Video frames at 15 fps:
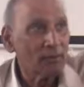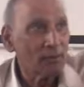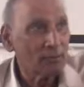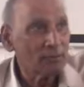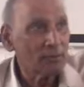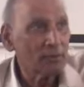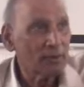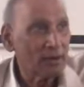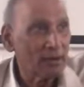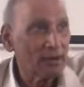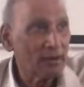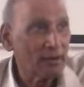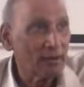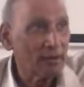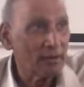of
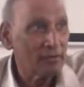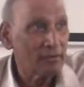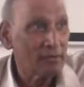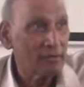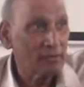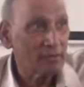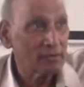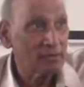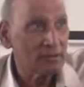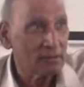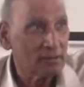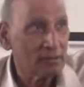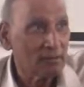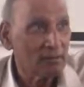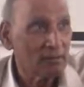Jawaharlal Nehru
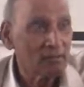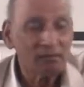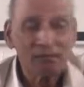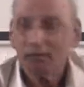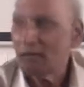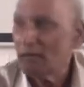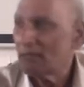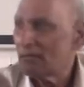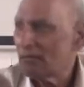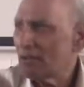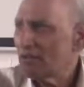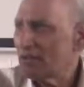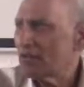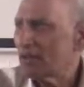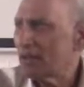University.
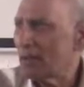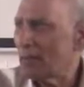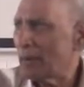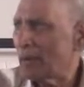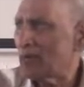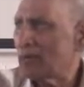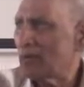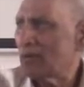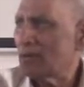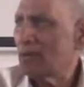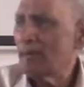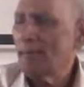Just came out.